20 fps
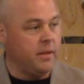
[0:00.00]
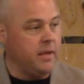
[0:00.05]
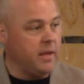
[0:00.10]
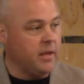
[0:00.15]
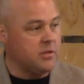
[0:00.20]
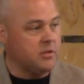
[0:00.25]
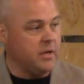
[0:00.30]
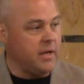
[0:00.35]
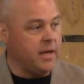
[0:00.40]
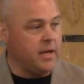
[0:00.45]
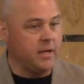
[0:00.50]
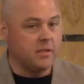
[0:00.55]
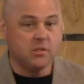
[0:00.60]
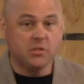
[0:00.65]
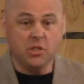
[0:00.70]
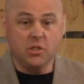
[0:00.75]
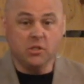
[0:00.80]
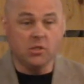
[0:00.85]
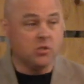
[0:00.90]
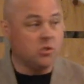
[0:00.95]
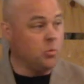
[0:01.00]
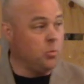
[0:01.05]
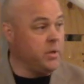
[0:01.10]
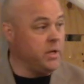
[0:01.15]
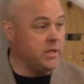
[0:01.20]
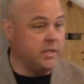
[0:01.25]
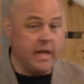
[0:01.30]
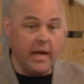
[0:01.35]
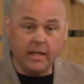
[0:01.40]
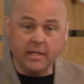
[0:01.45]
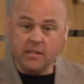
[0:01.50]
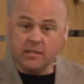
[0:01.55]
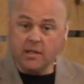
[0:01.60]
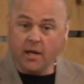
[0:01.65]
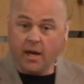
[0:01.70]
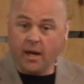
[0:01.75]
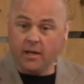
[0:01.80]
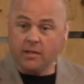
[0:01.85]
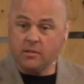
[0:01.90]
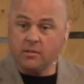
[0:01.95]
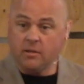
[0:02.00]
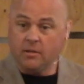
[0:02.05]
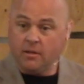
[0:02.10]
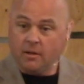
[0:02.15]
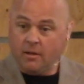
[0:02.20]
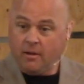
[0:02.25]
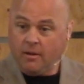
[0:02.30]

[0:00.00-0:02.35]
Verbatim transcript: they actually asked, Jesus, should we attack these guys?